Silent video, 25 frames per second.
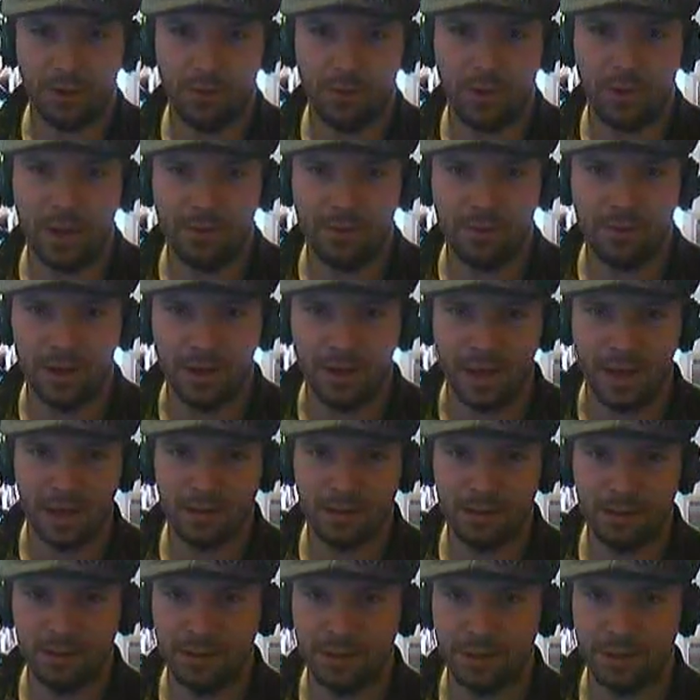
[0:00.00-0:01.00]
doing around the
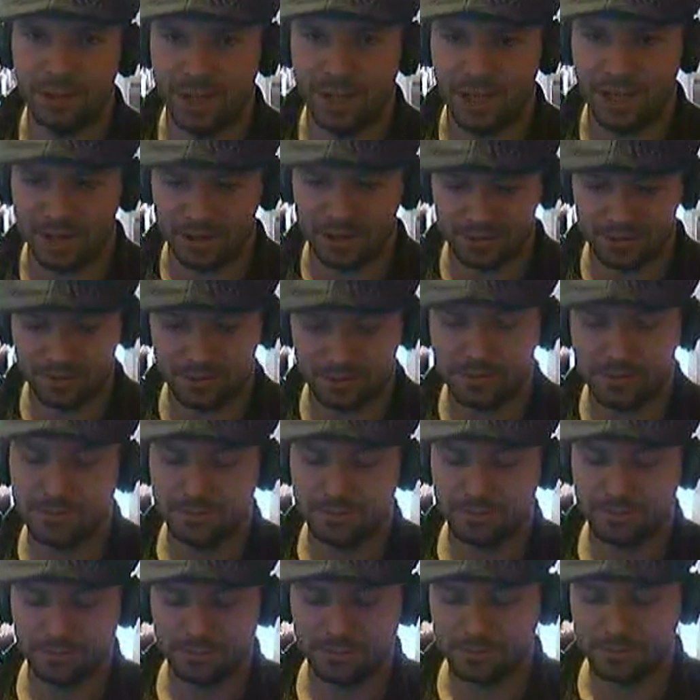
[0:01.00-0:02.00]
neck and the chest.
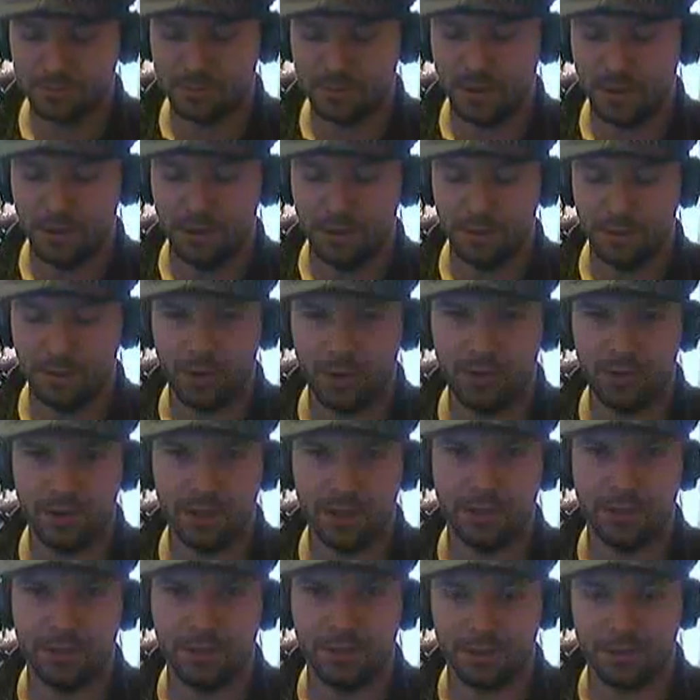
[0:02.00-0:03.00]
One
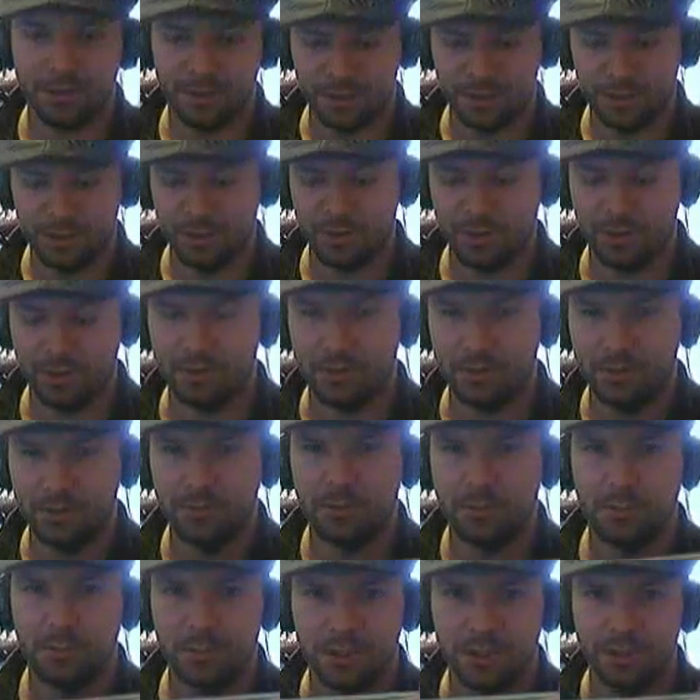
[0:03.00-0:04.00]
thing that you can do,
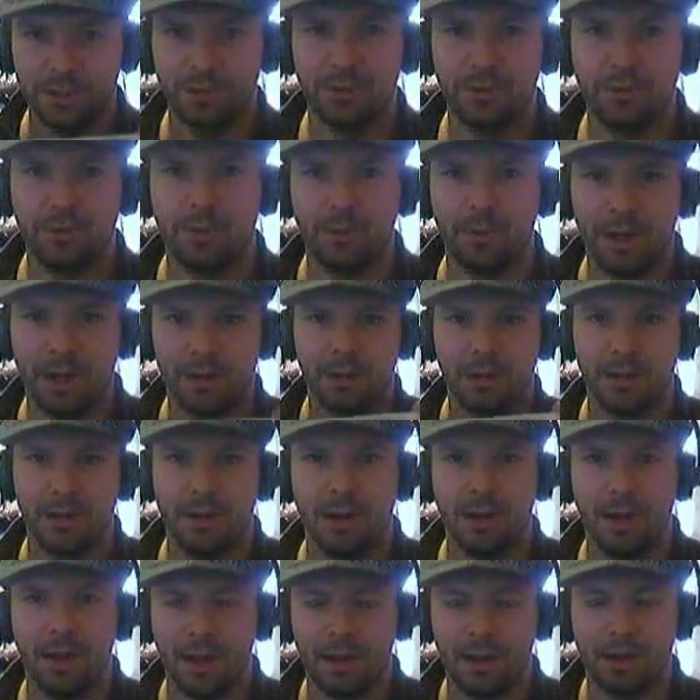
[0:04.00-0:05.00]
when you do it around the
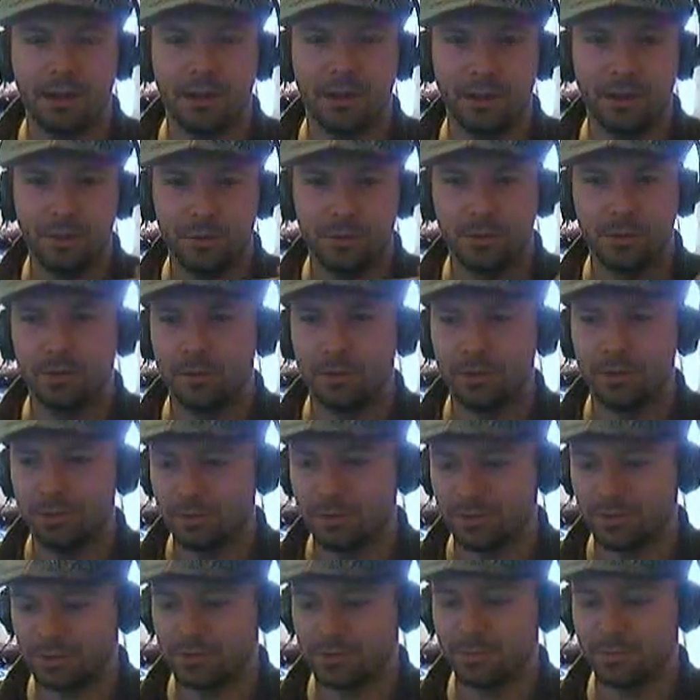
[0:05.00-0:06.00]
neck and you do it
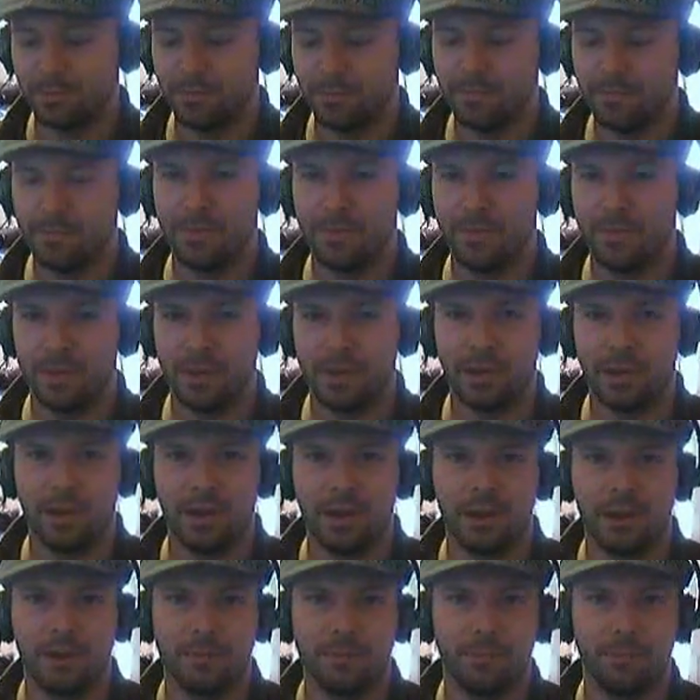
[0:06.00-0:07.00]
loose,
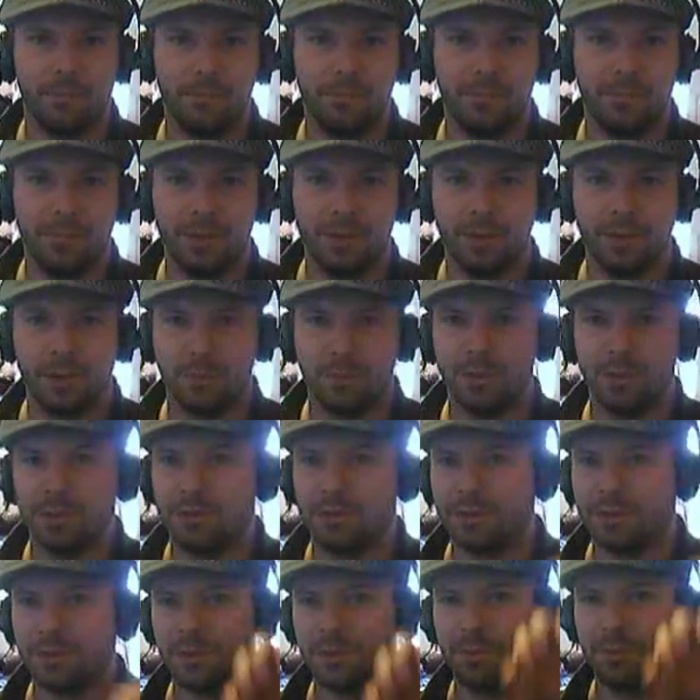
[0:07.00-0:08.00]
you can
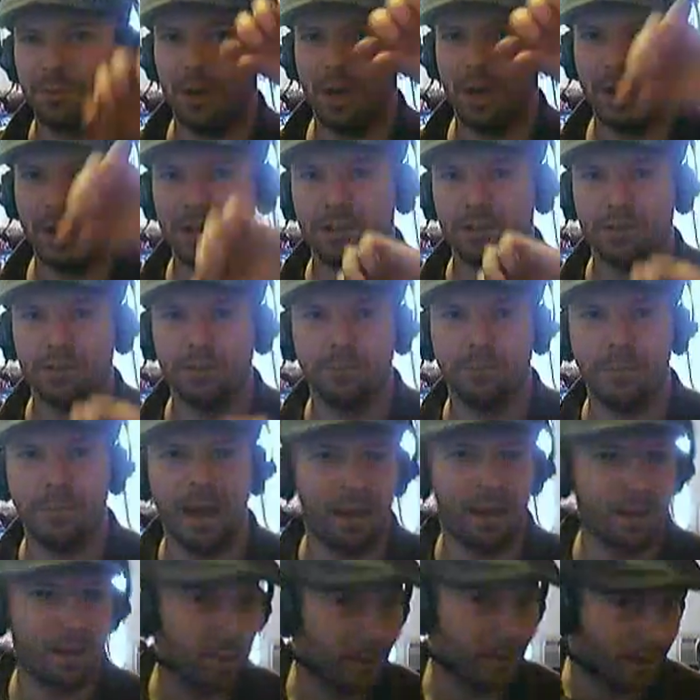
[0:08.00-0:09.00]
put the spine in the
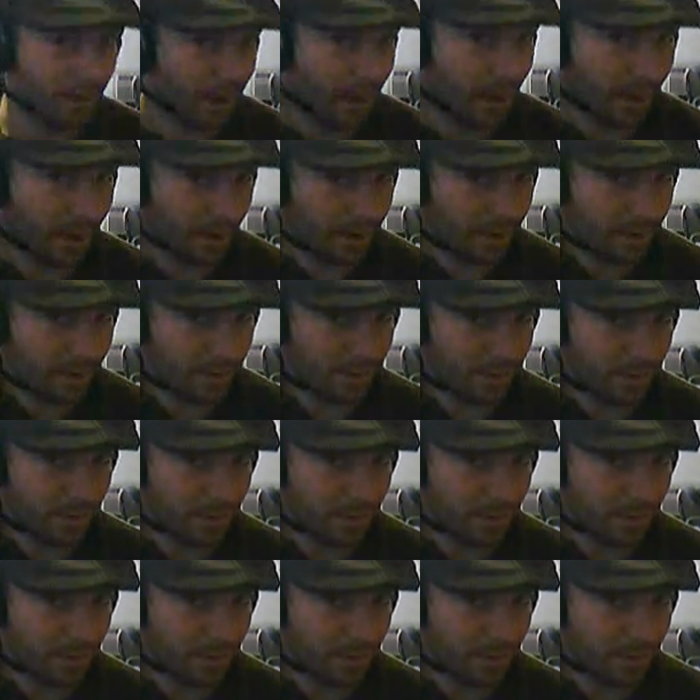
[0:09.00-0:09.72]
back of the neck,